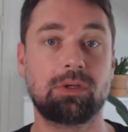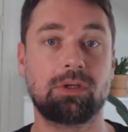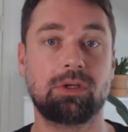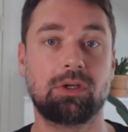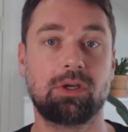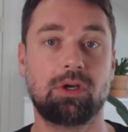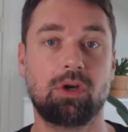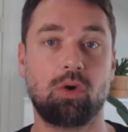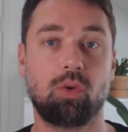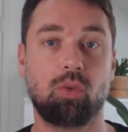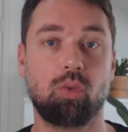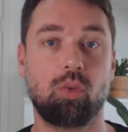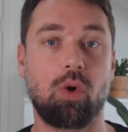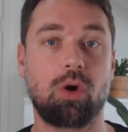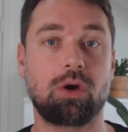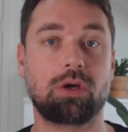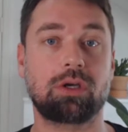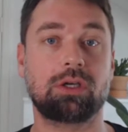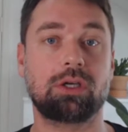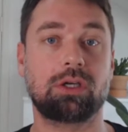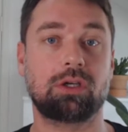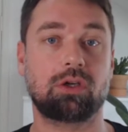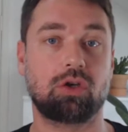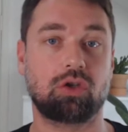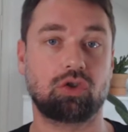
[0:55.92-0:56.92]
work
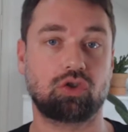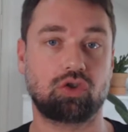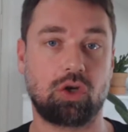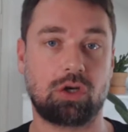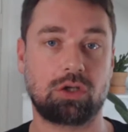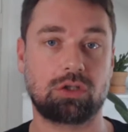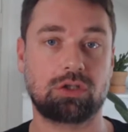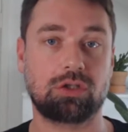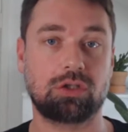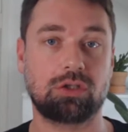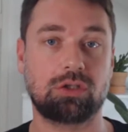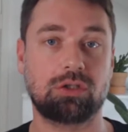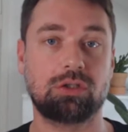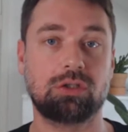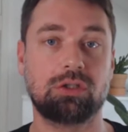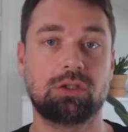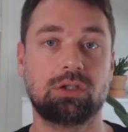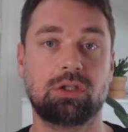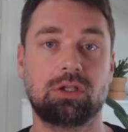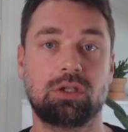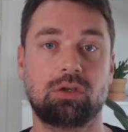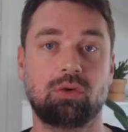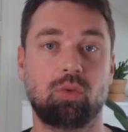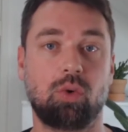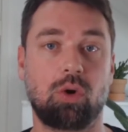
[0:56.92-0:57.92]
in conjunction,
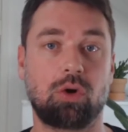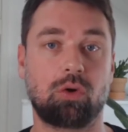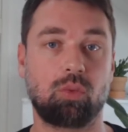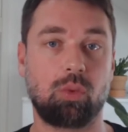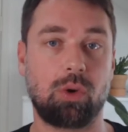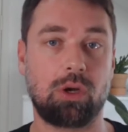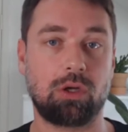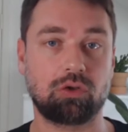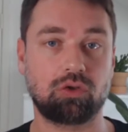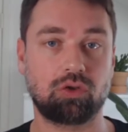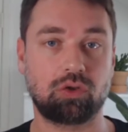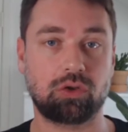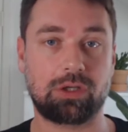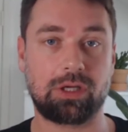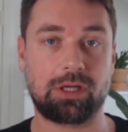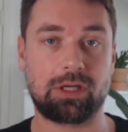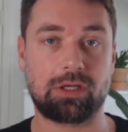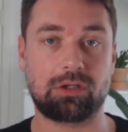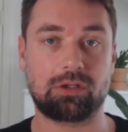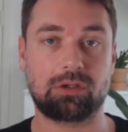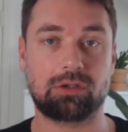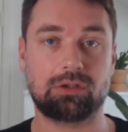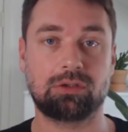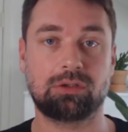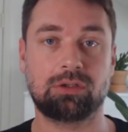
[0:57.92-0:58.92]
work well
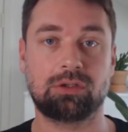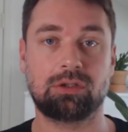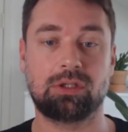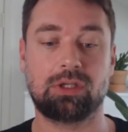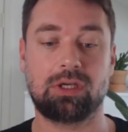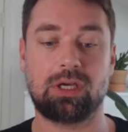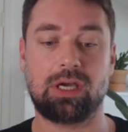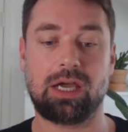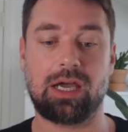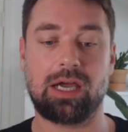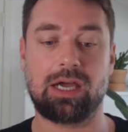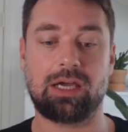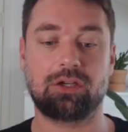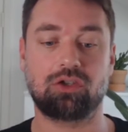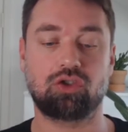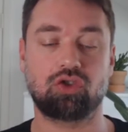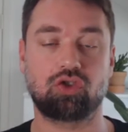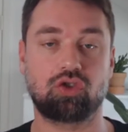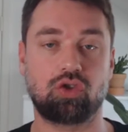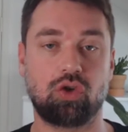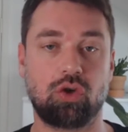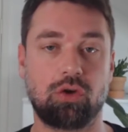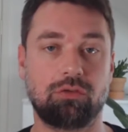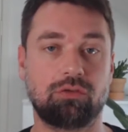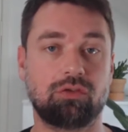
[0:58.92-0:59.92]
together, and
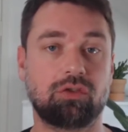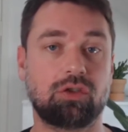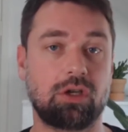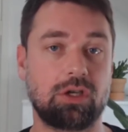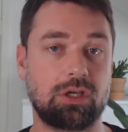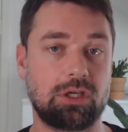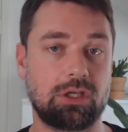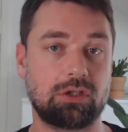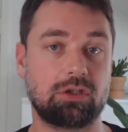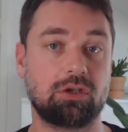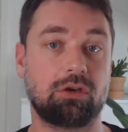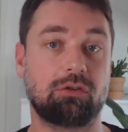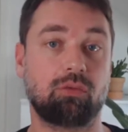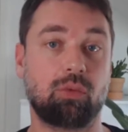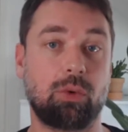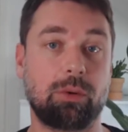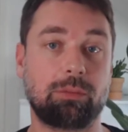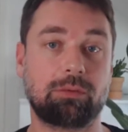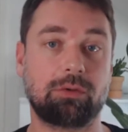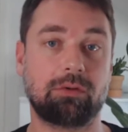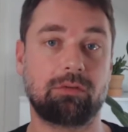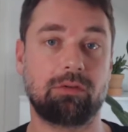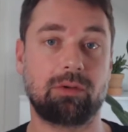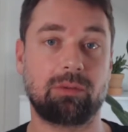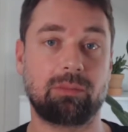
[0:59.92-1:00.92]
serves the need of web
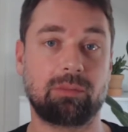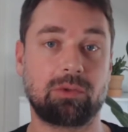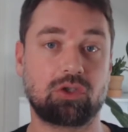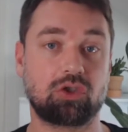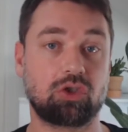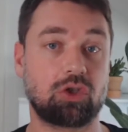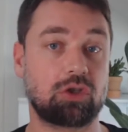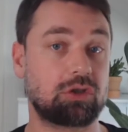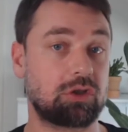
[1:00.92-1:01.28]
developers such as